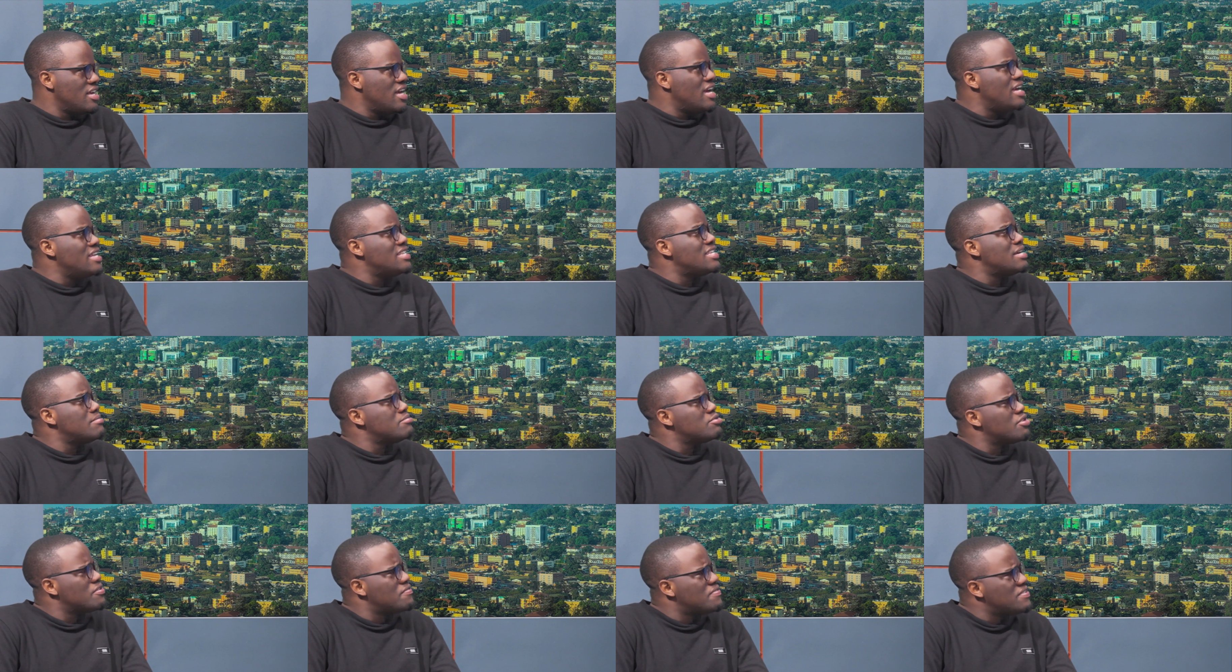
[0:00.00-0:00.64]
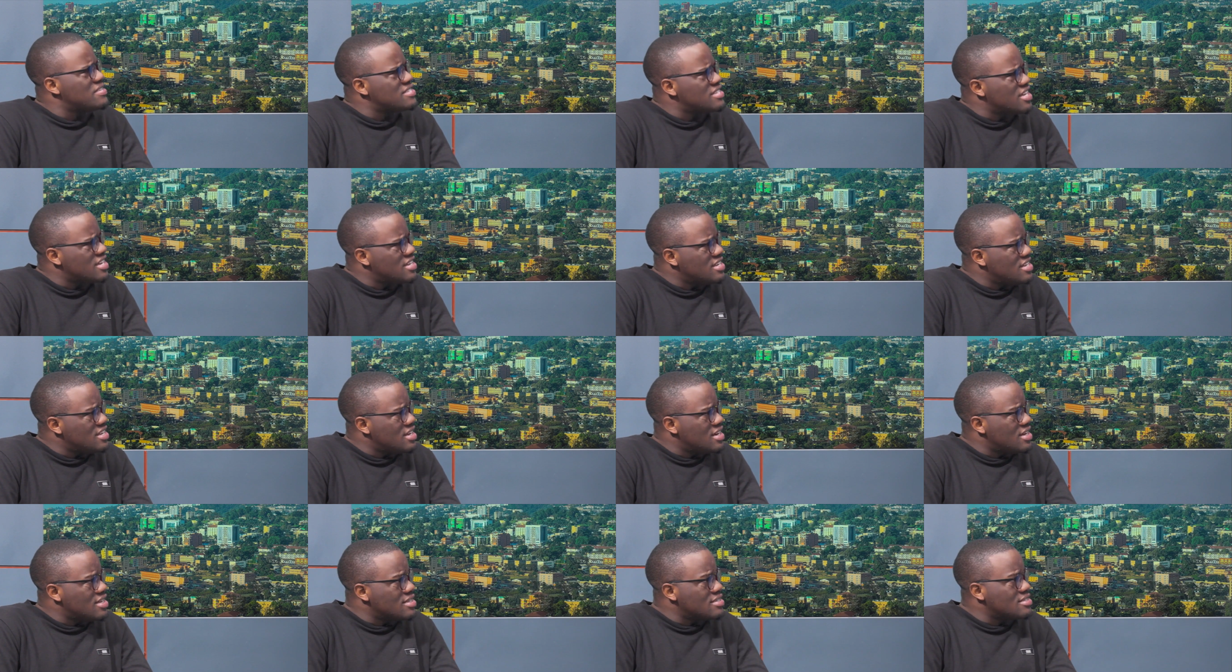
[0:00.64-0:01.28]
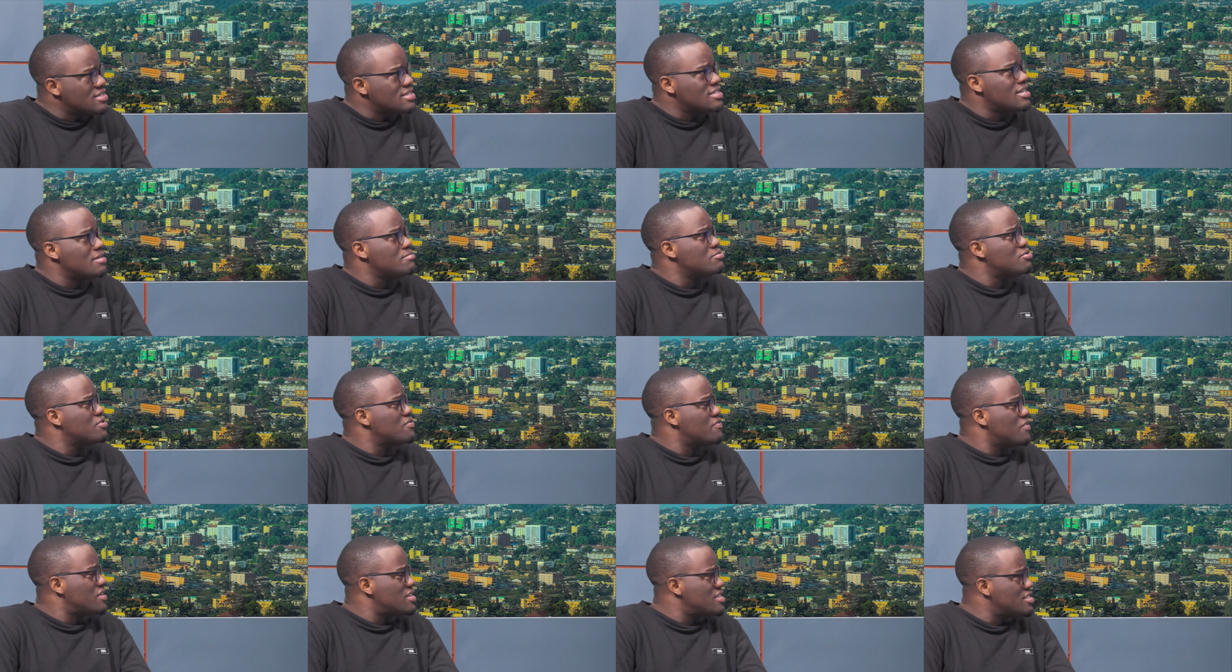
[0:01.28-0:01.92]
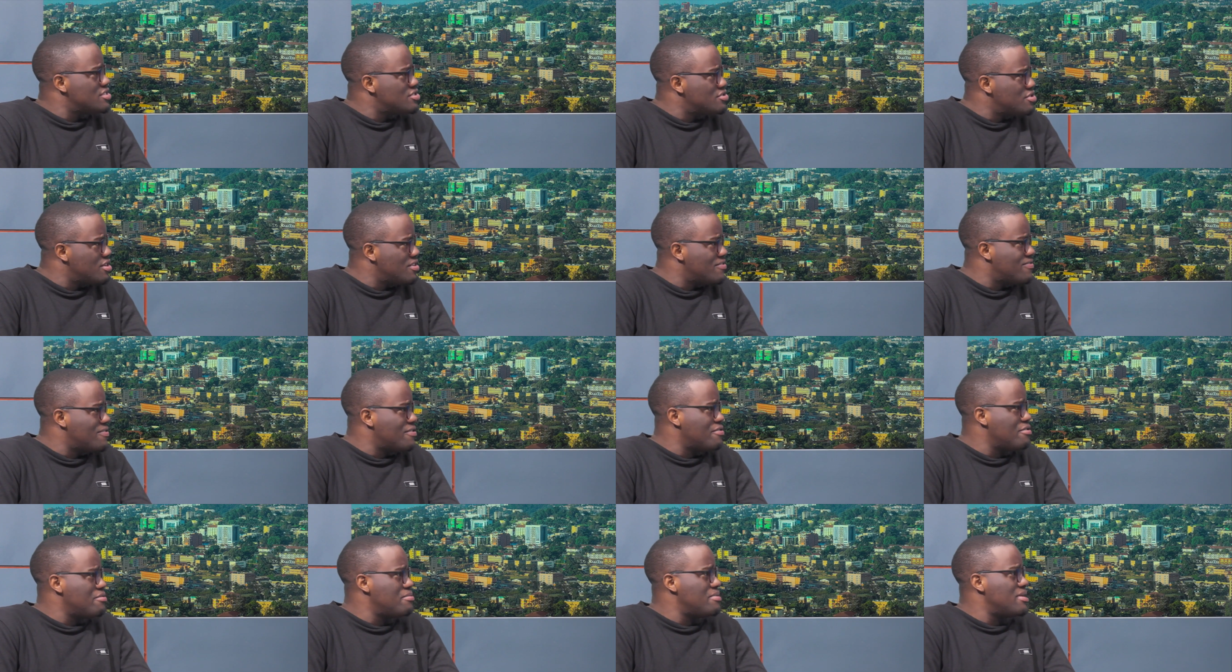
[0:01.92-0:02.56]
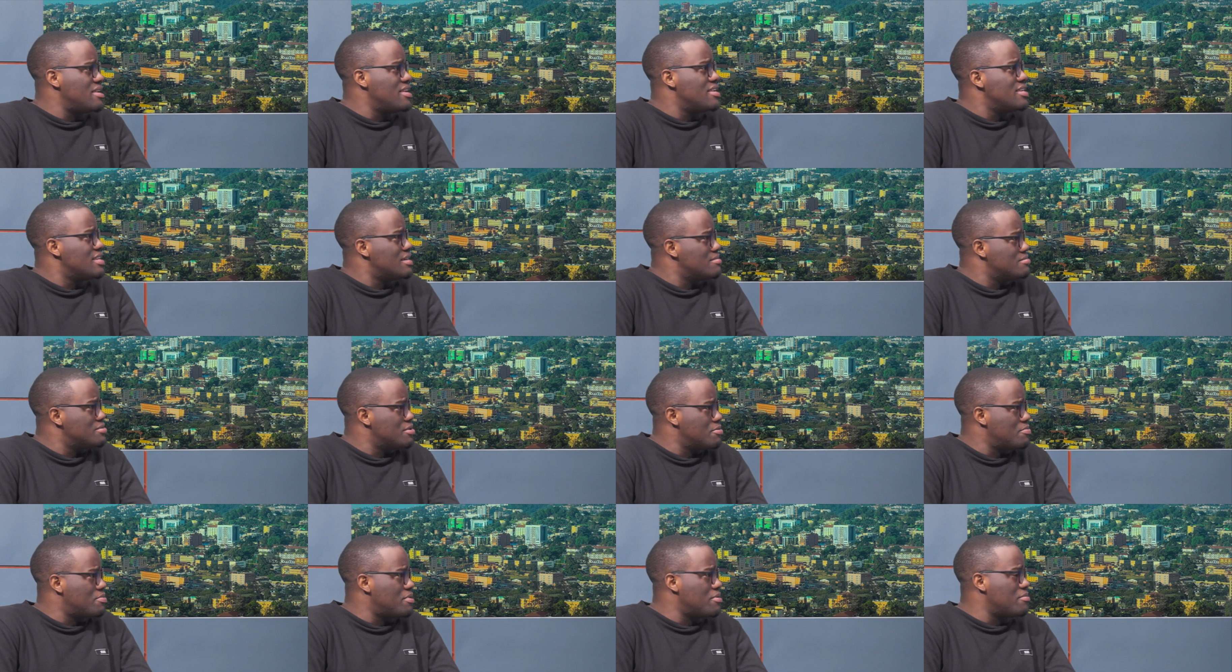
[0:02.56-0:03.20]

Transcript: In terms of his ideas, in terms of what he's doing for women, in terms of